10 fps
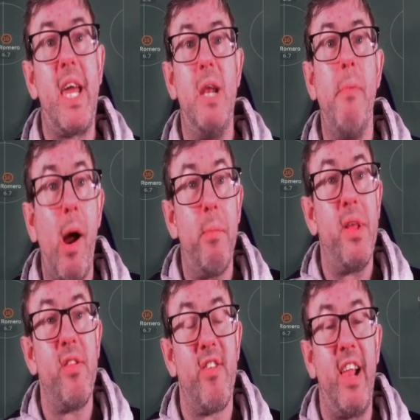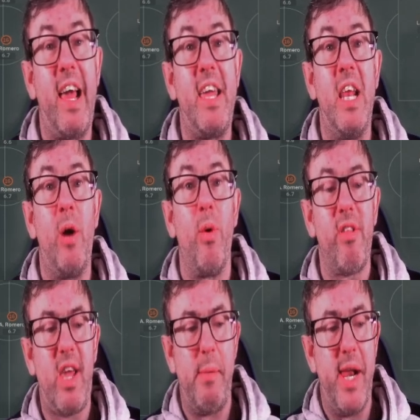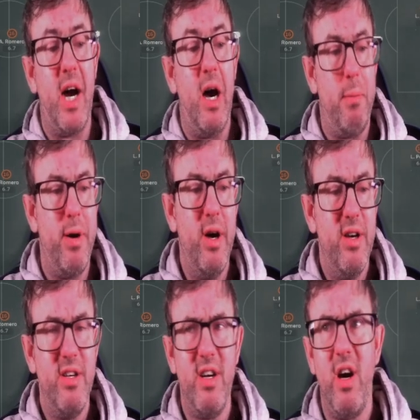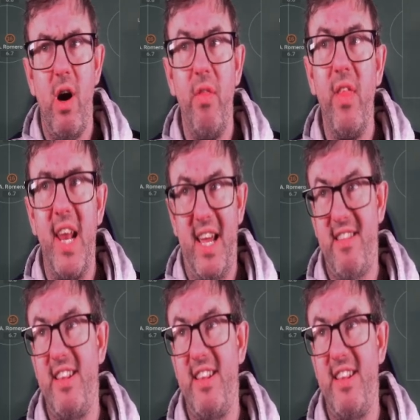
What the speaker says: in a moment to let you know what's coming up on the next